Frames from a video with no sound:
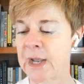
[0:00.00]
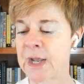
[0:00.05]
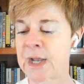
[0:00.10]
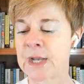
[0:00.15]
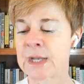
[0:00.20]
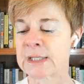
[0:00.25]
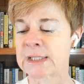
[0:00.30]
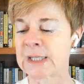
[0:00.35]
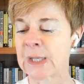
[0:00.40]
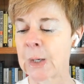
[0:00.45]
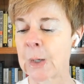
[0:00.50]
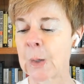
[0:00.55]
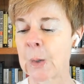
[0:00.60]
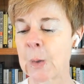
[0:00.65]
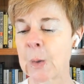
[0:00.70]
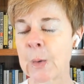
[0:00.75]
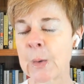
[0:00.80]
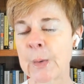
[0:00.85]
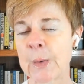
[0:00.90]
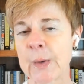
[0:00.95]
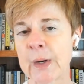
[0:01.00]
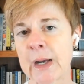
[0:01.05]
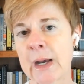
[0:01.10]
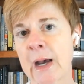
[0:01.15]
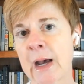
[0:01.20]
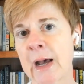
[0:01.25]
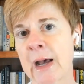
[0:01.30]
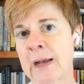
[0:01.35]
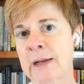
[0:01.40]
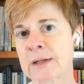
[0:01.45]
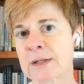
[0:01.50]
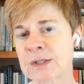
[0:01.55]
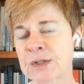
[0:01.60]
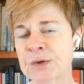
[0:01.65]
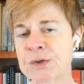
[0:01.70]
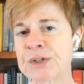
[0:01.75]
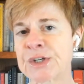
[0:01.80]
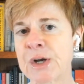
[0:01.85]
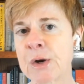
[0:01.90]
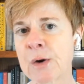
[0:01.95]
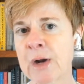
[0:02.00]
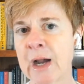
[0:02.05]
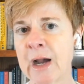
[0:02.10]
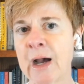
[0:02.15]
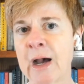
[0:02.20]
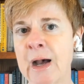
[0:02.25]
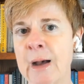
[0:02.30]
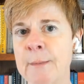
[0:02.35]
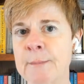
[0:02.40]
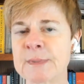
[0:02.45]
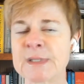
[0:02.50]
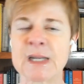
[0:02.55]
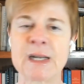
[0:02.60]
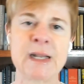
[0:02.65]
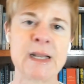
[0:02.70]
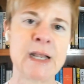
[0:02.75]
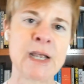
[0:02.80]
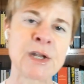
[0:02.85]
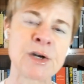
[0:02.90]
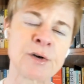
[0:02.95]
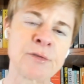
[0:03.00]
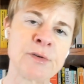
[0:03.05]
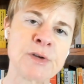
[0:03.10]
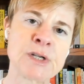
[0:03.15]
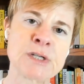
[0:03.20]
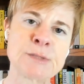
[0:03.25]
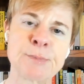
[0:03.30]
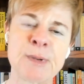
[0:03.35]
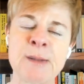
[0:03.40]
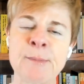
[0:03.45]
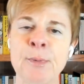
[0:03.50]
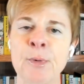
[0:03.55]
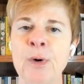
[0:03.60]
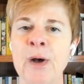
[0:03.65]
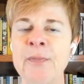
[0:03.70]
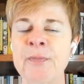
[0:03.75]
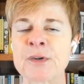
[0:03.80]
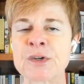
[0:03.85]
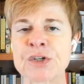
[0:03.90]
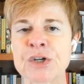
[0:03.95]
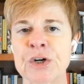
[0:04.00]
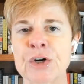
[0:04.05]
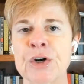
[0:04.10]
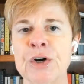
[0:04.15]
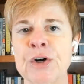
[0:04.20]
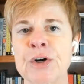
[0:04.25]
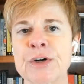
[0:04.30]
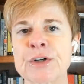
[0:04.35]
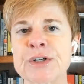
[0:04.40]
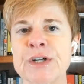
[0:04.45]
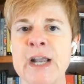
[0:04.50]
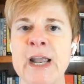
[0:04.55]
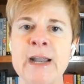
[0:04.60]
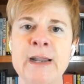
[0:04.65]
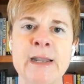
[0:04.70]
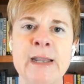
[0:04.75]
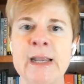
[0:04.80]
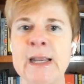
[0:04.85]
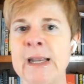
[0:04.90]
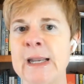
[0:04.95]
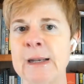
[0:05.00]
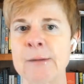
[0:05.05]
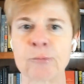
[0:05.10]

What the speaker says: So Sergio comes and he interviews people at the church, and he